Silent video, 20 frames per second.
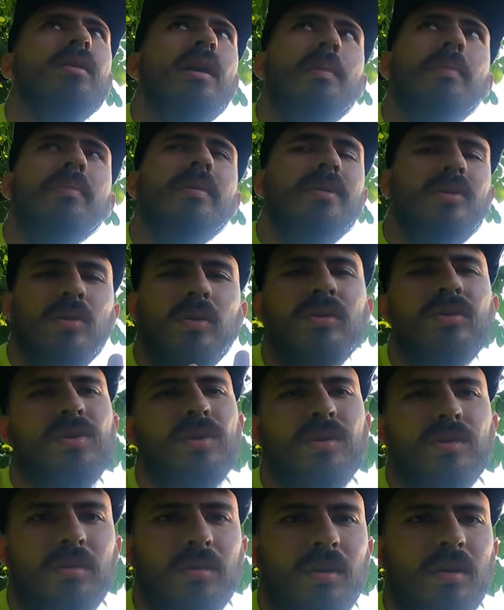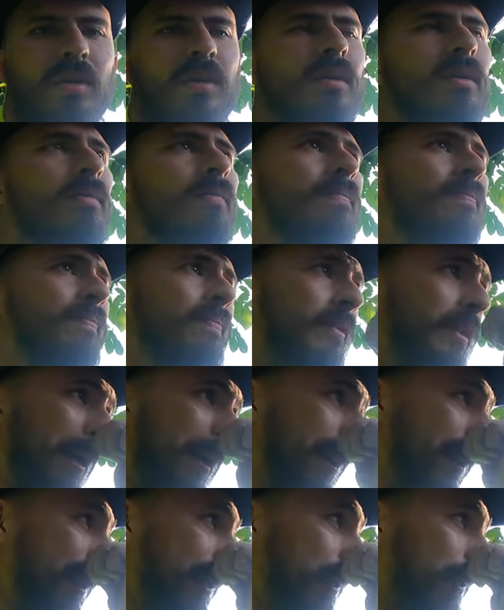or I'm between two
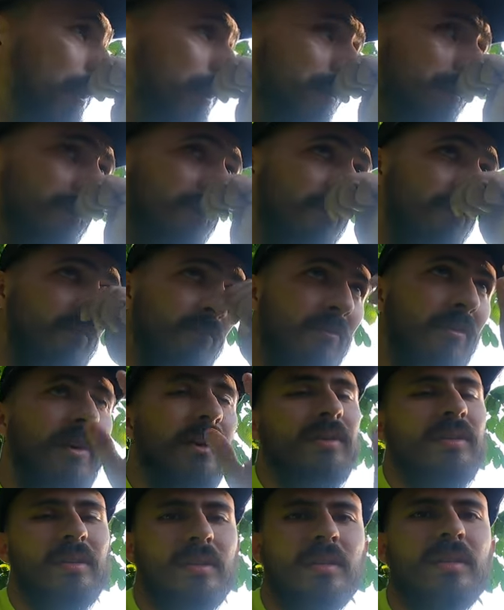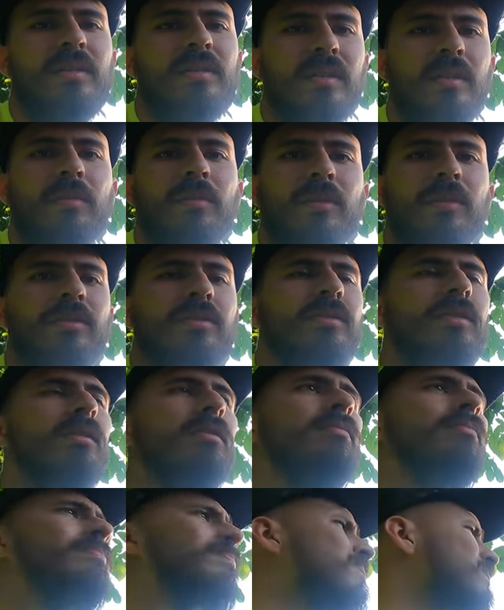that look very similar. So